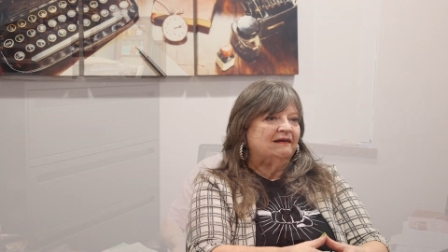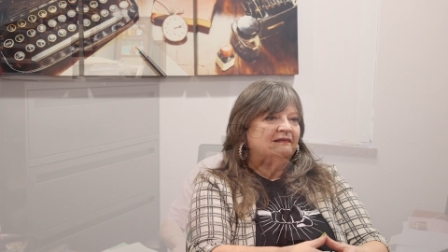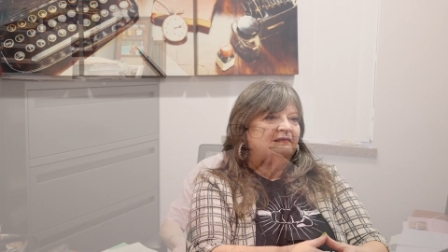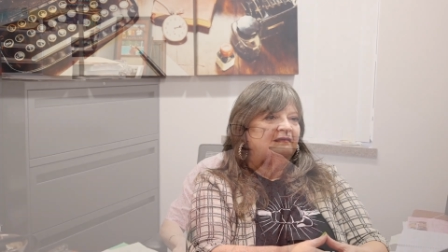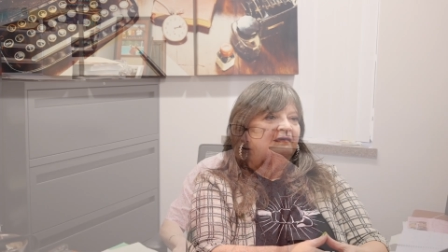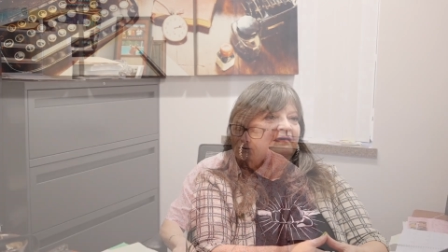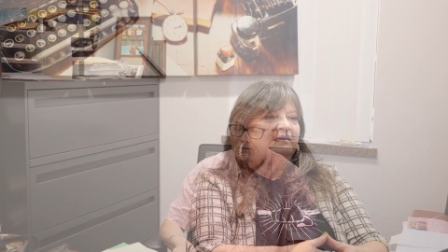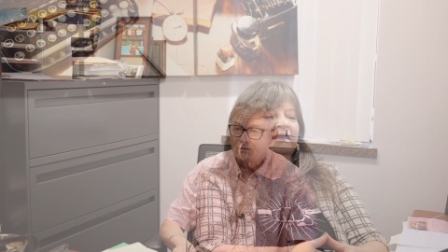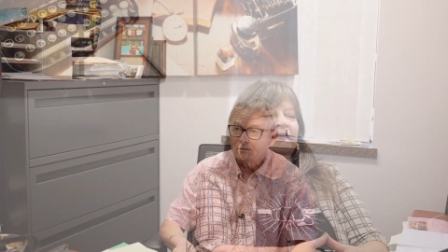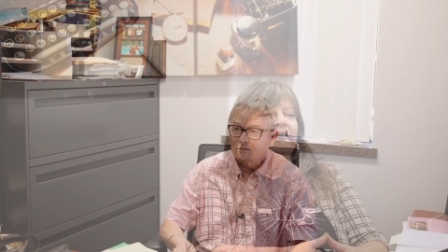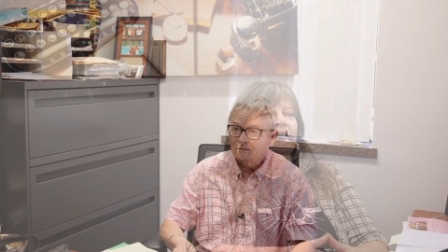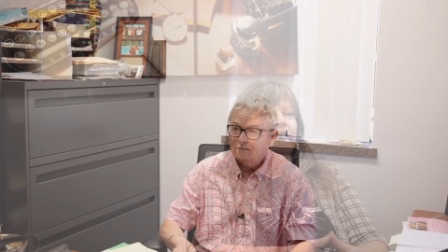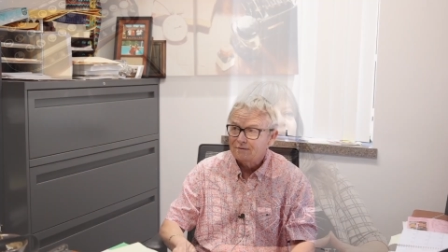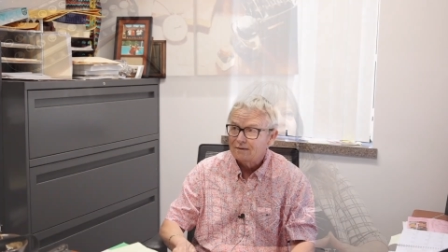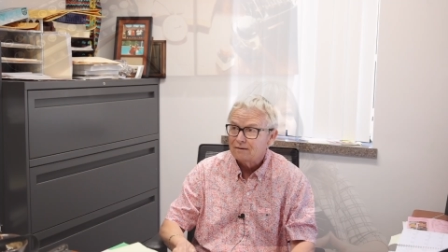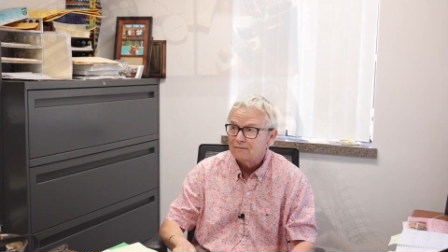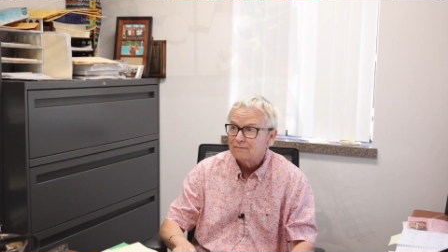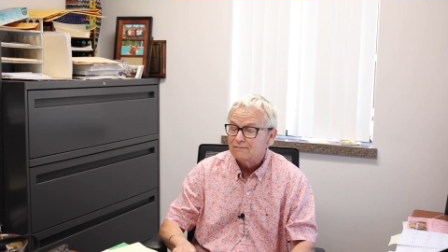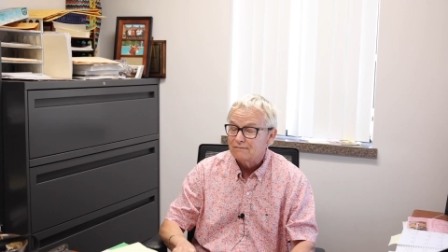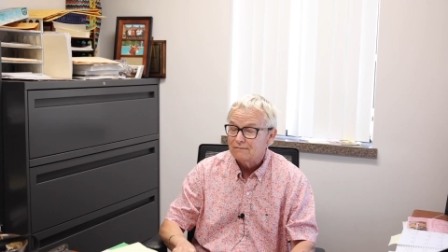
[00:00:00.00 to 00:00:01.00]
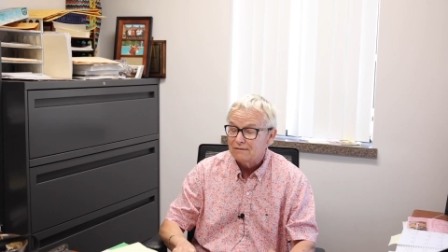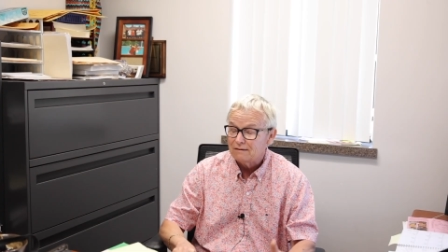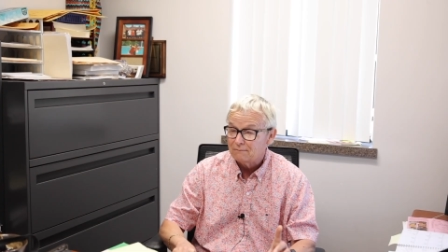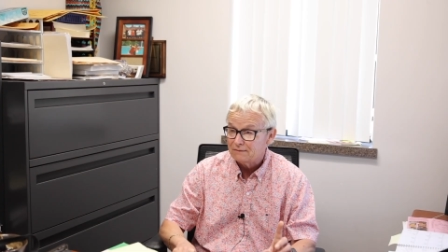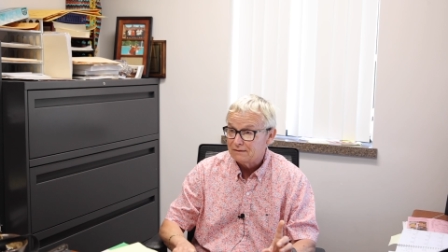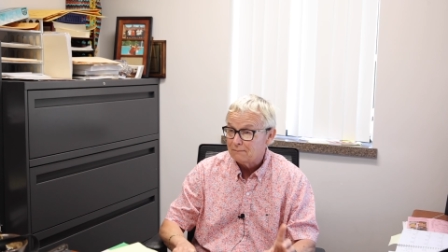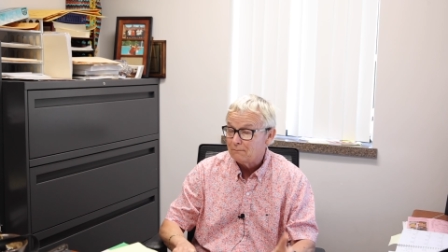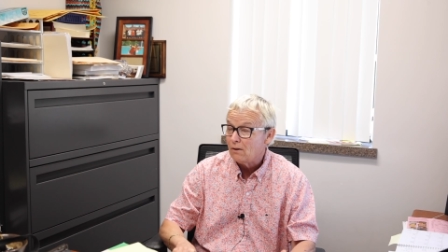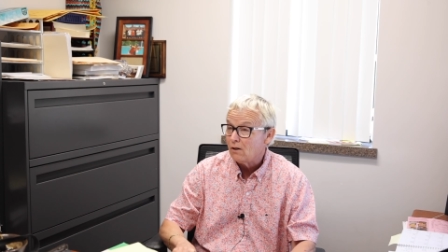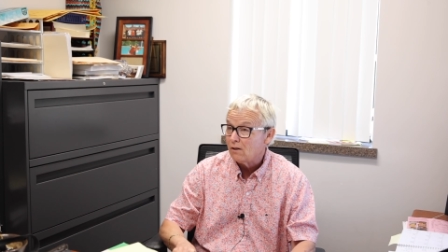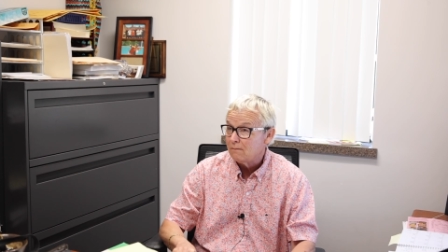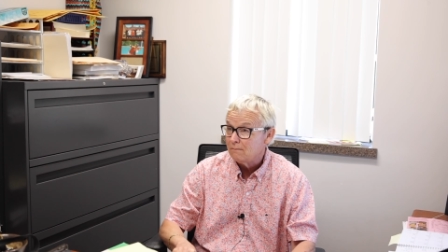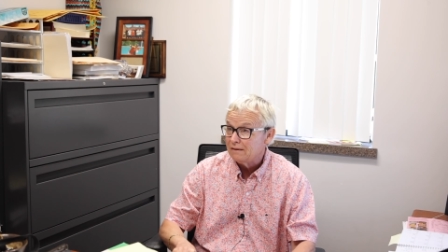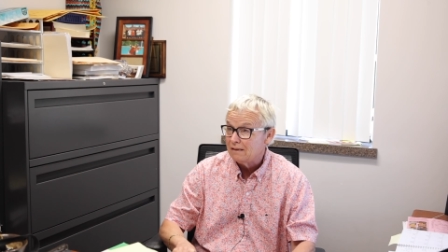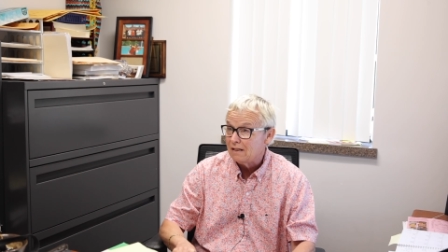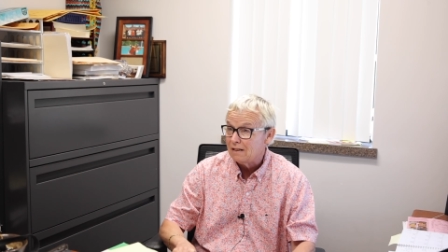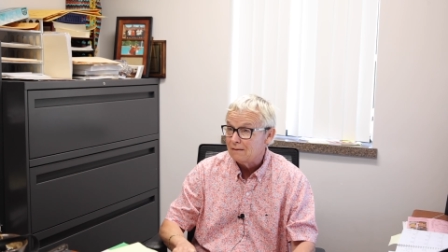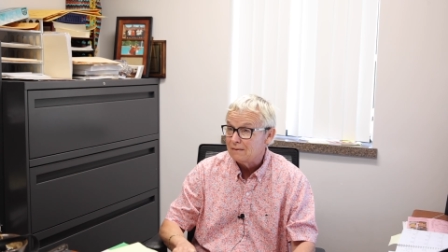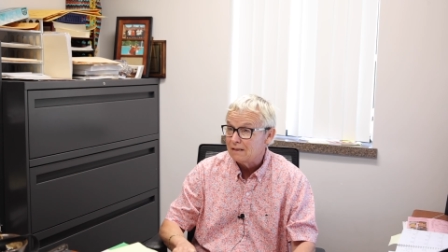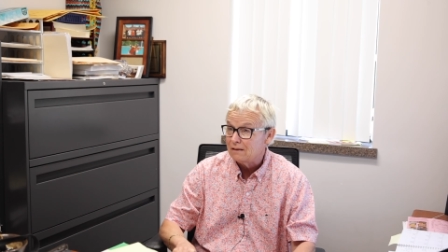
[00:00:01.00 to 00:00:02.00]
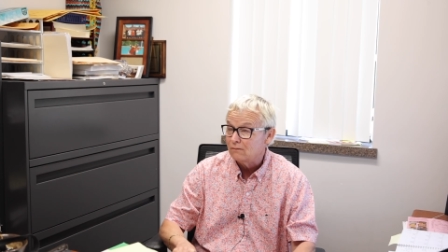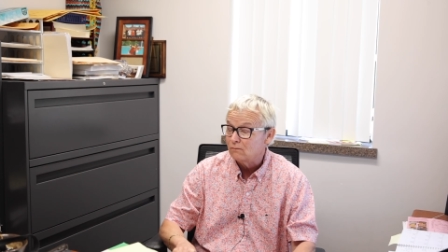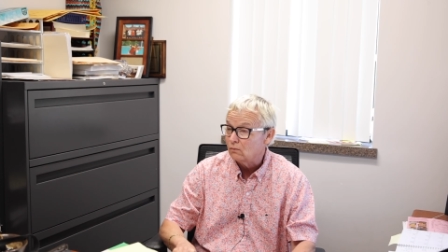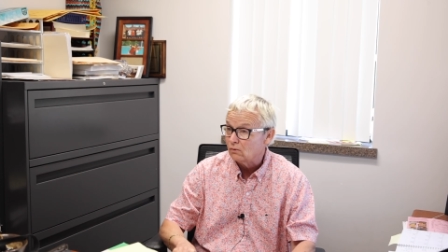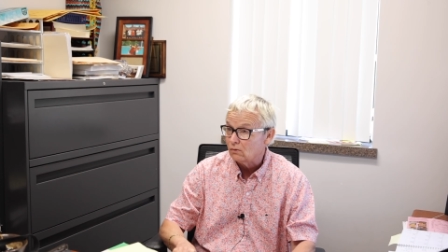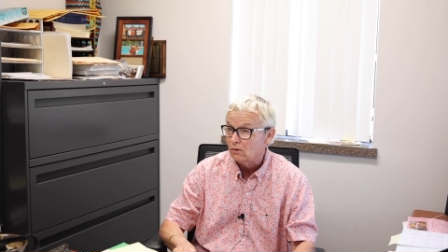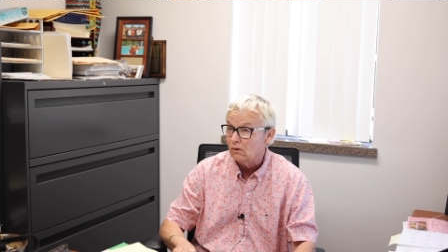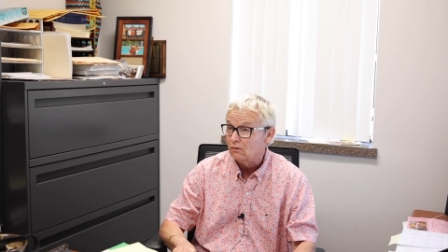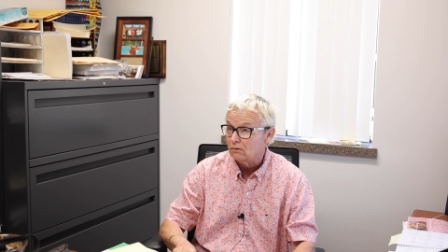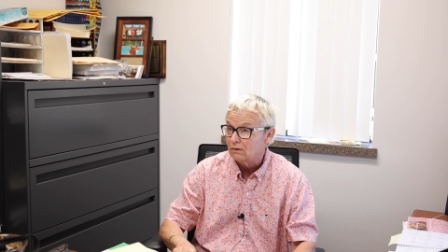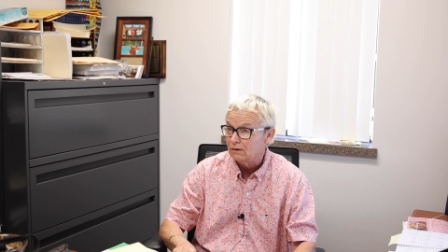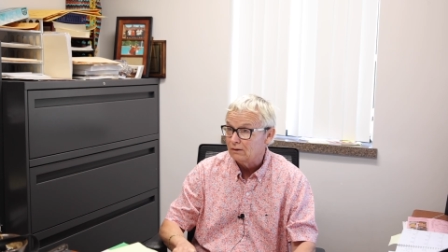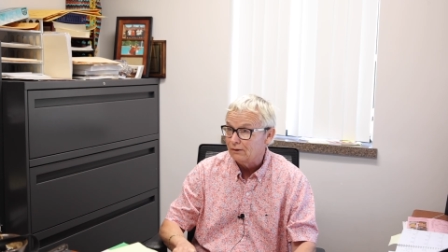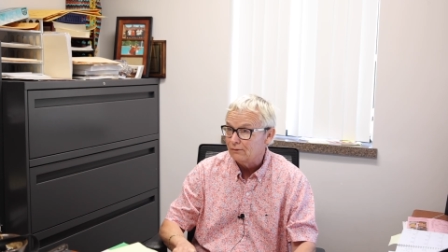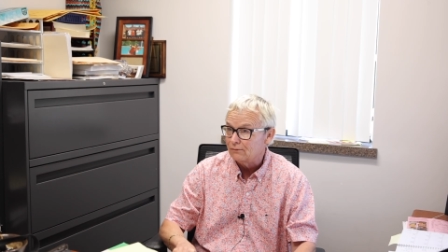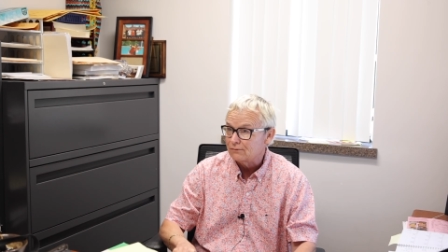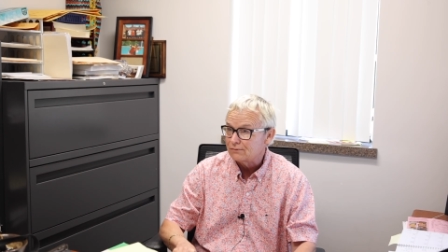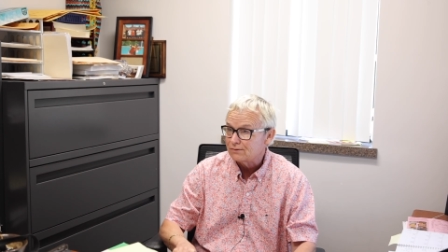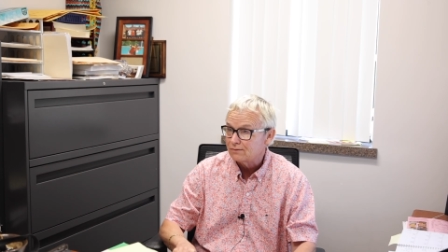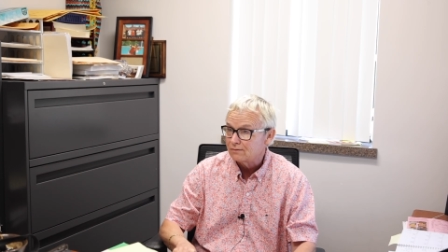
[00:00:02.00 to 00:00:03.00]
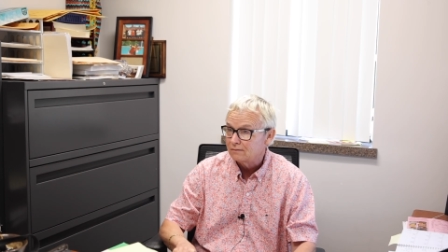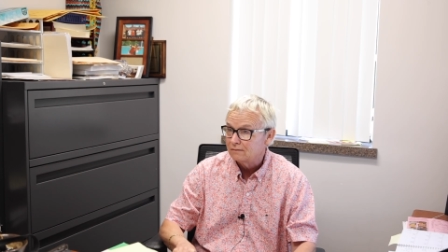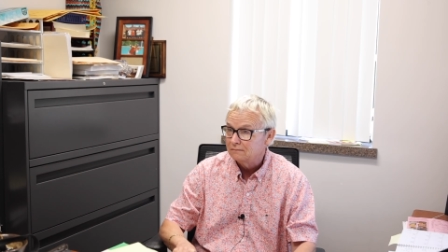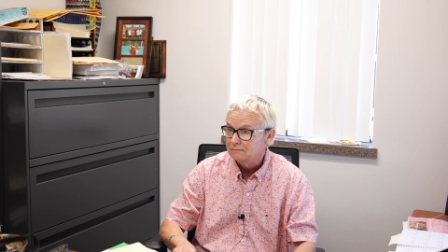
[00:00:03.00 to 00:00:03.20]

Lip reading: Gosh, the department I'm in, we're all close.